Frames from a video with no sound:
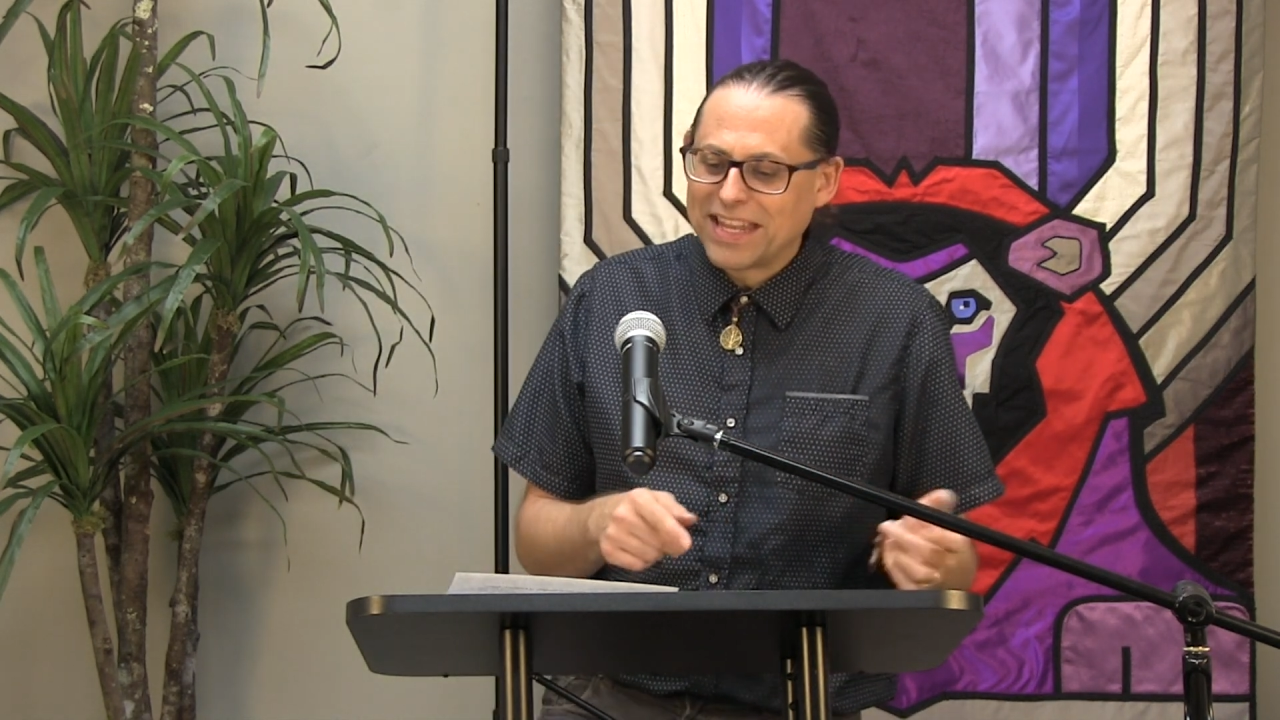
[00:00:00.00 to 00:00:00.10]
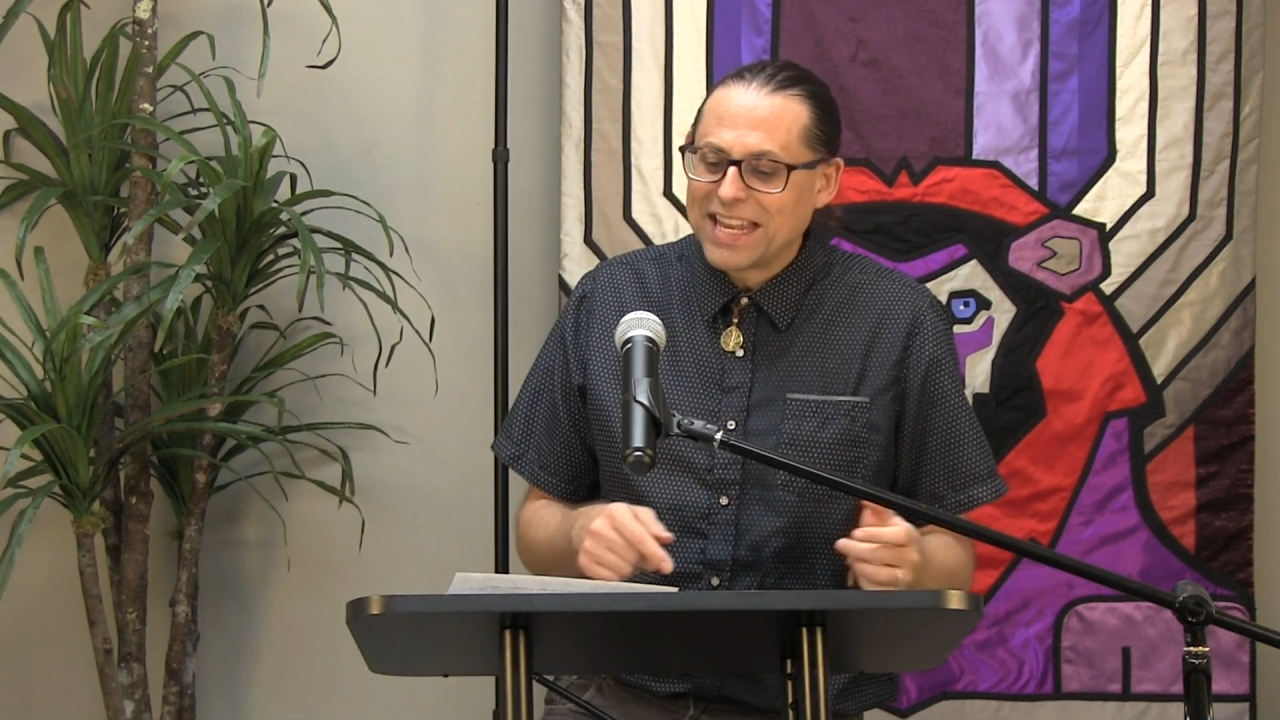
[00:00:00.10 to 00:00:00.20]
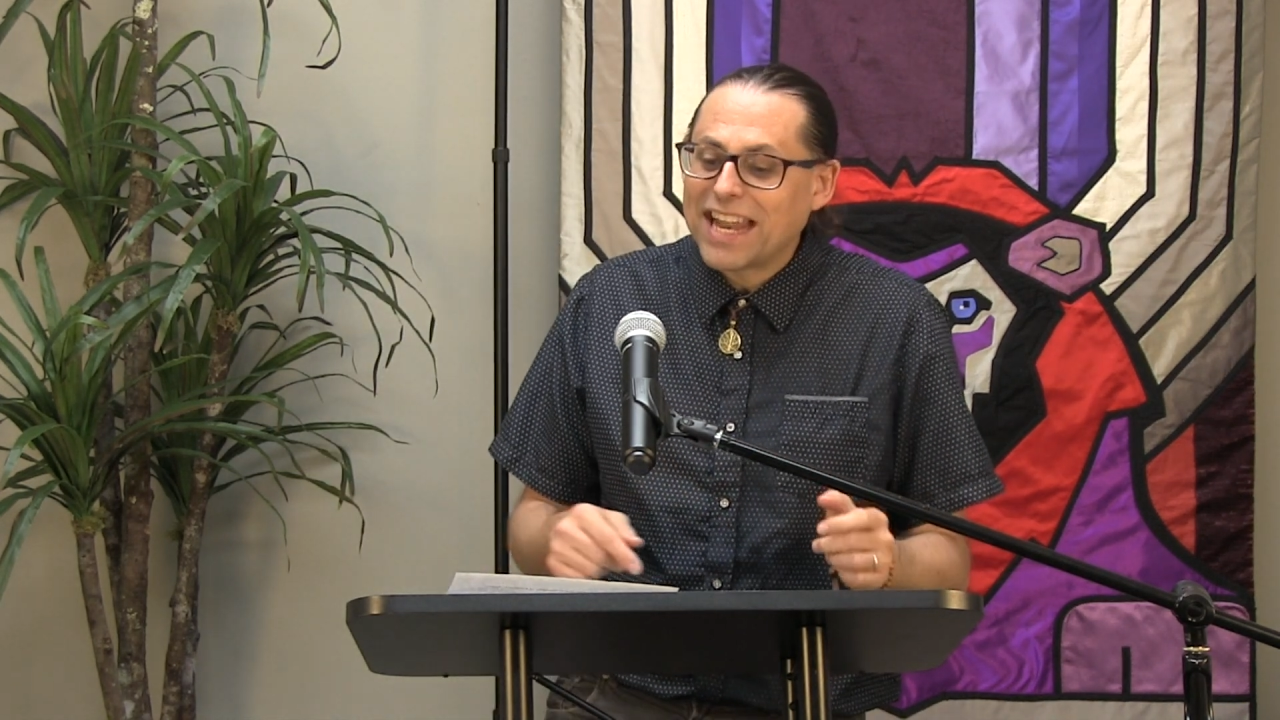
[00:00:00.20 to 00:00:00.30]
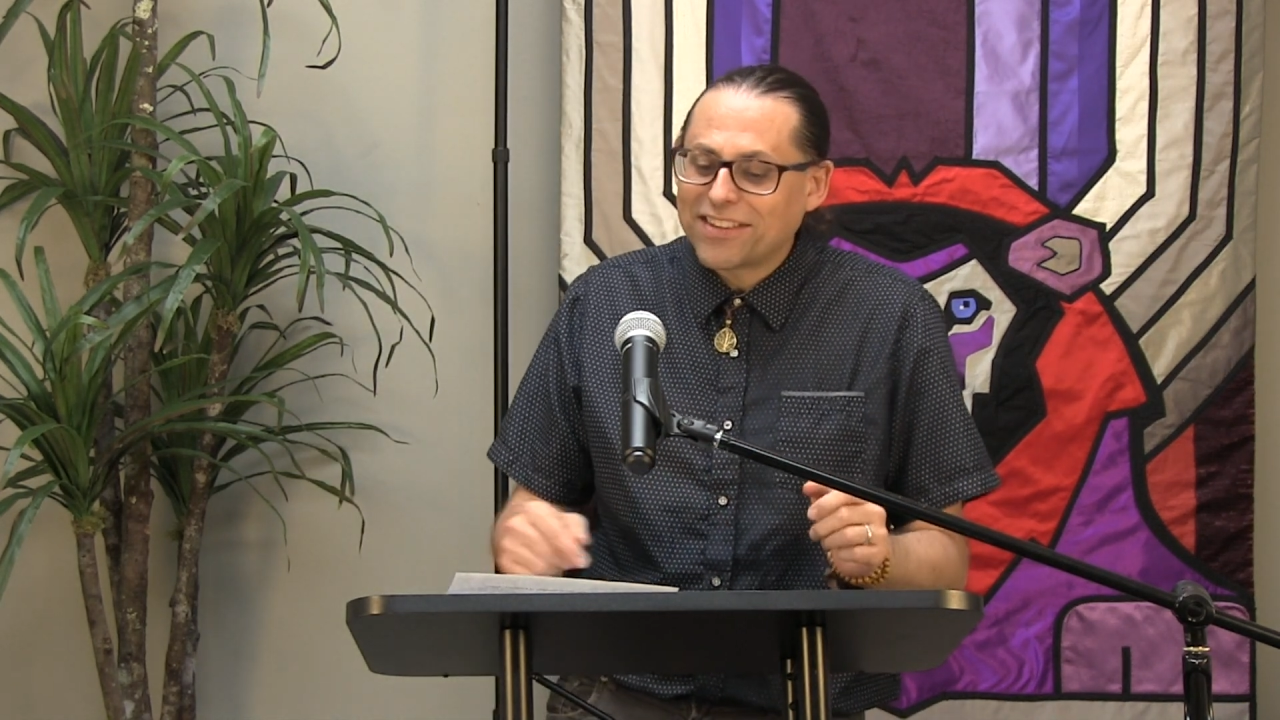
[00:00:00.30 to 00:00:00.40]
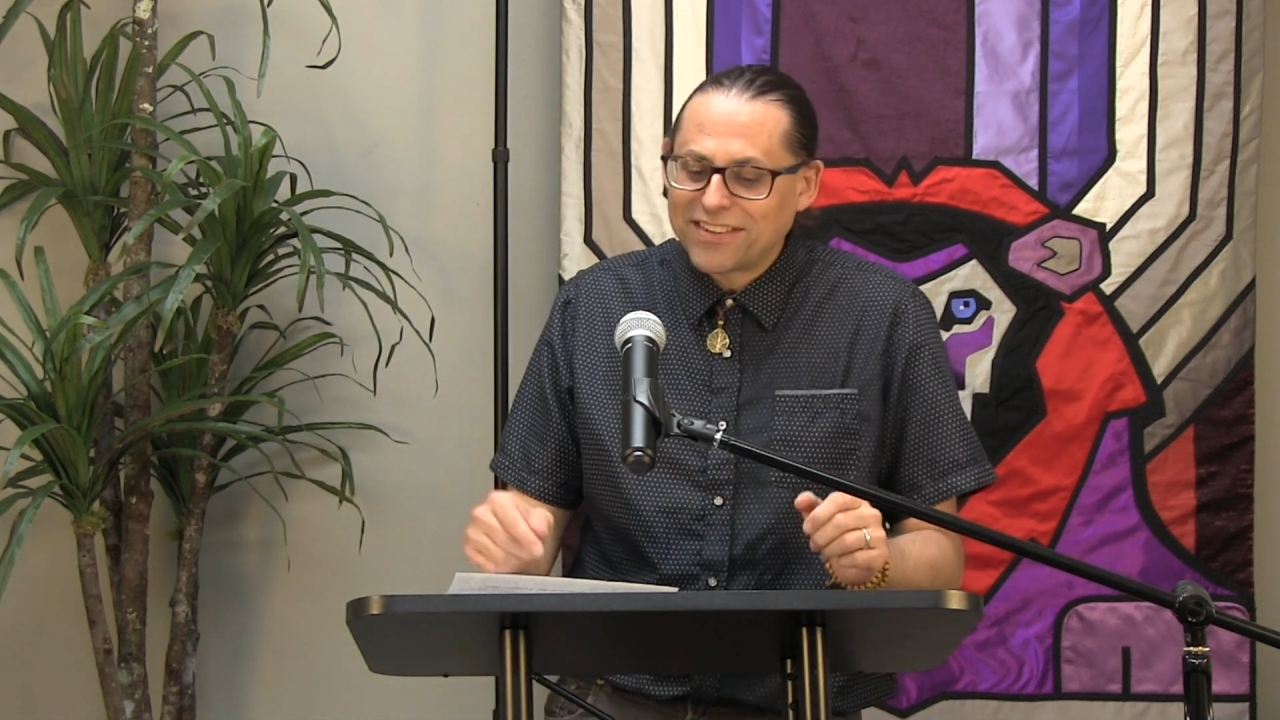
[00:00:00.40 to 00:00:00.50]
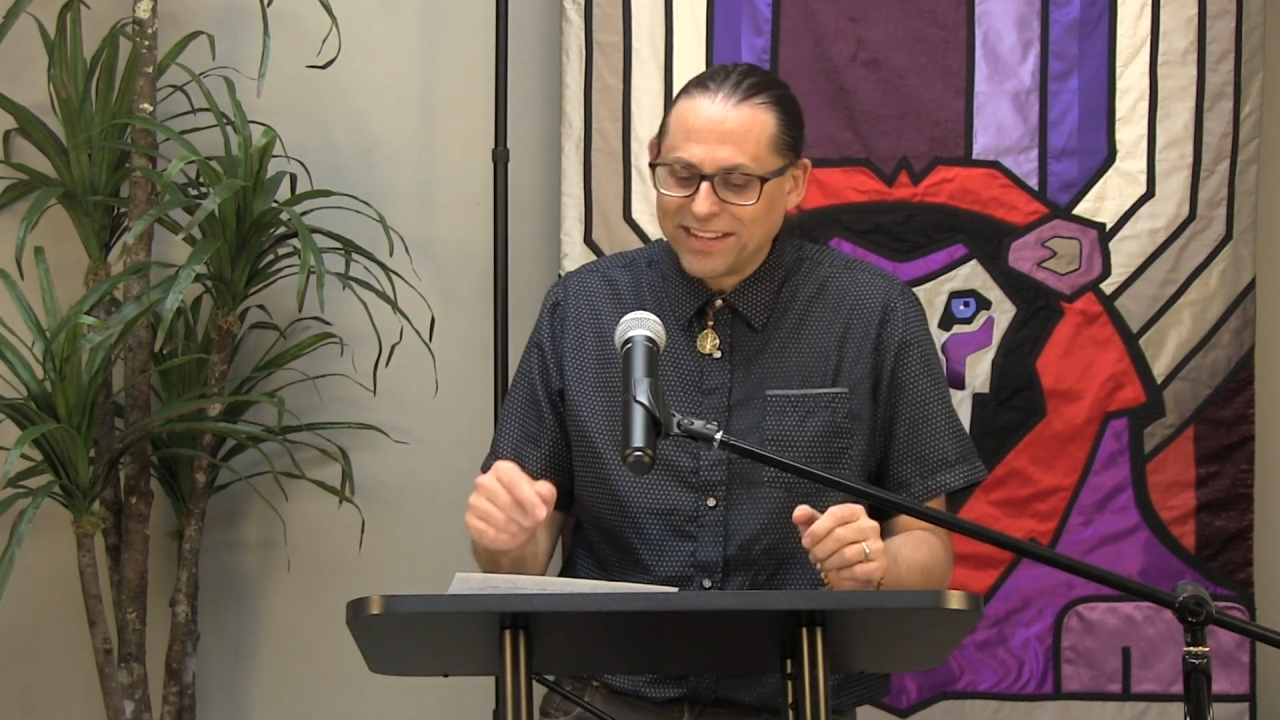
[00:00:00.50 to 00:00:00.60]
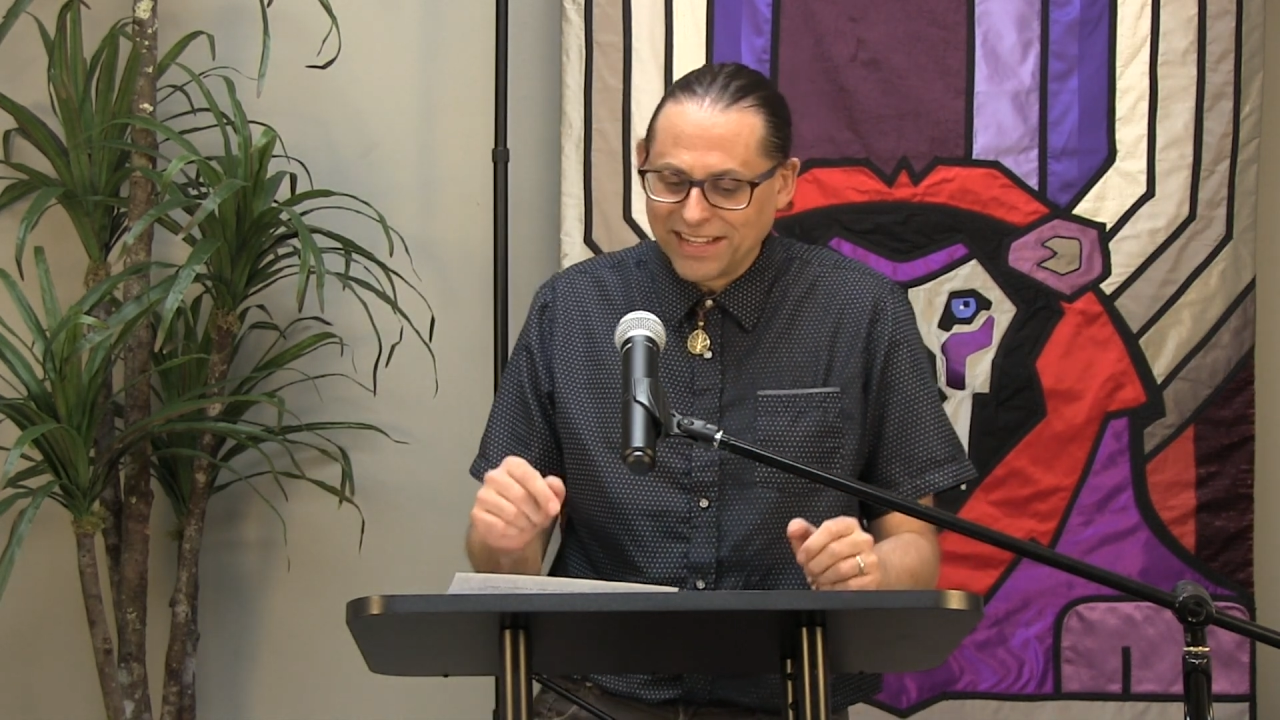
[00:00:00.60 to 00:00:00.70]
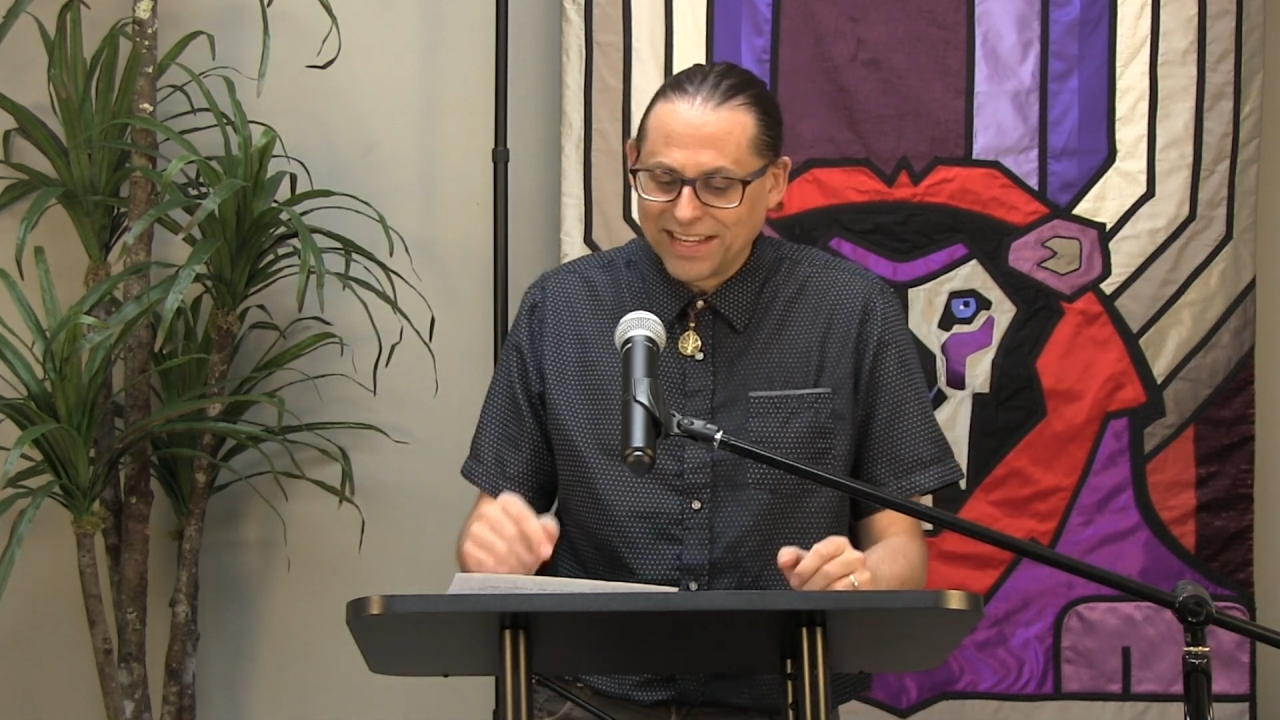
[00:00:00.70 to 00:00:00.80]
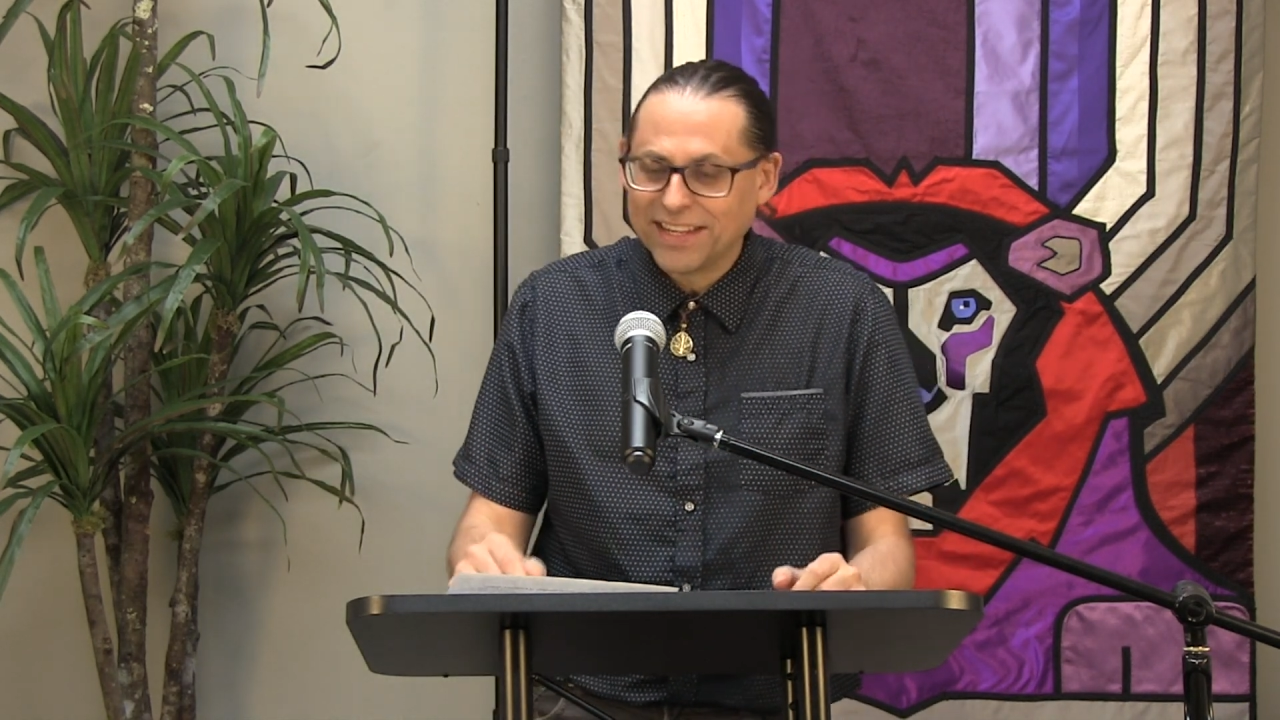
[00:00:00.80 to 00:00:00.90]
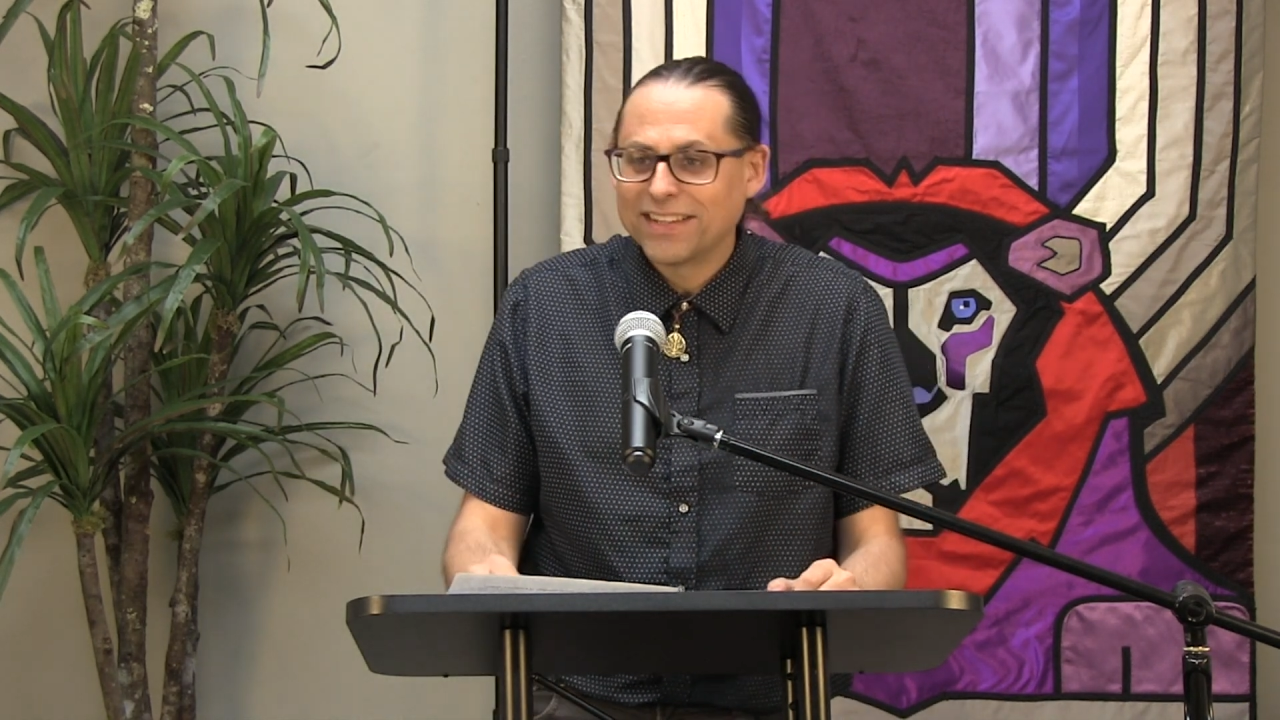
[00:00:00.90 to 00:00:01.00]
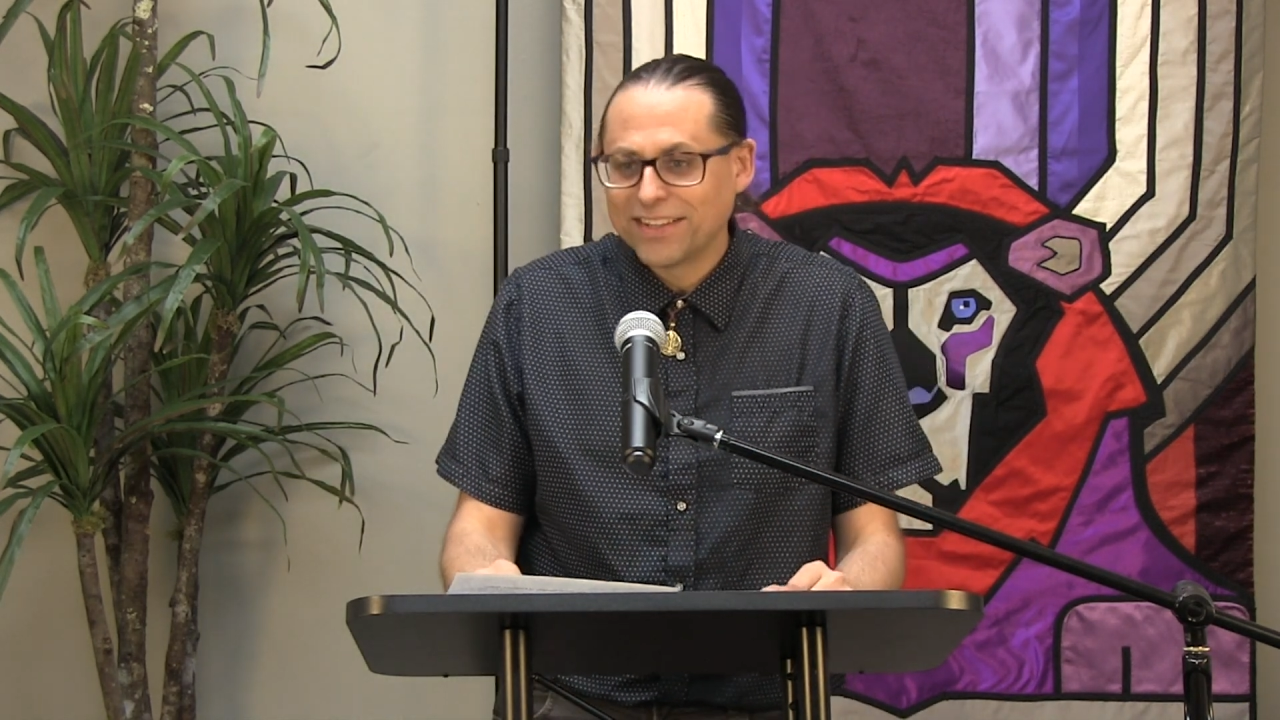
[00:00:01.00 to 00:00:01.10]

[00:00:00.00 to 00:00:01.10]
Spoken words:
debt ceiling